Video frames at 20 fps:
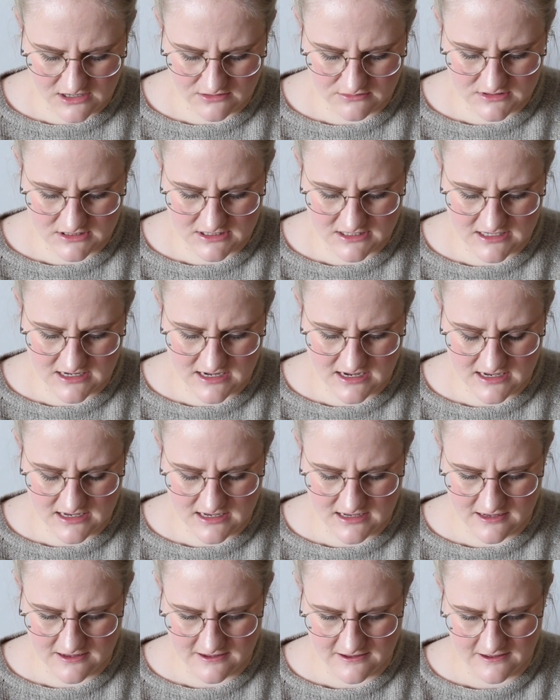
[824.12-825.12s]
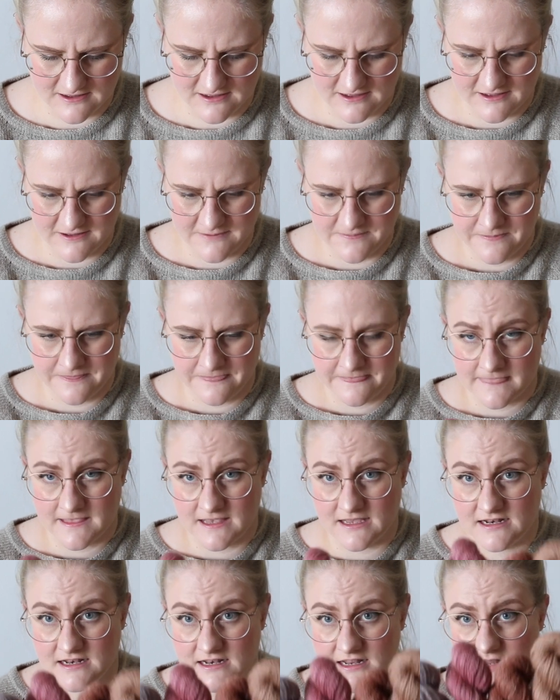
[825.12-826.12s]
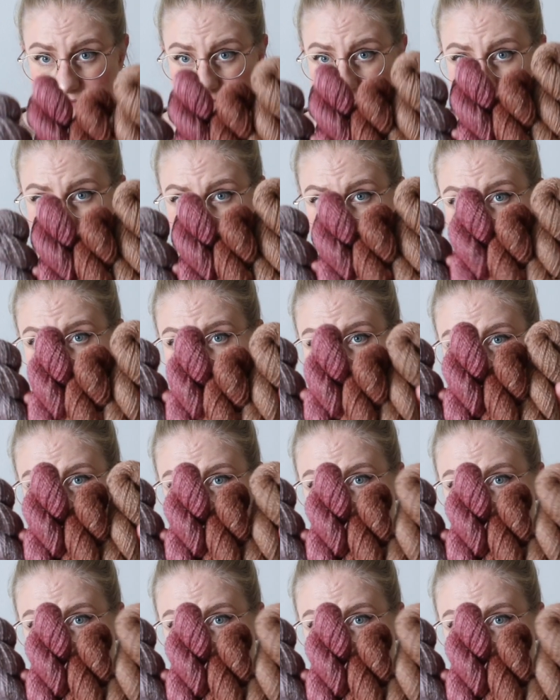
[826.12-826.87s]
I would say. And let me hold them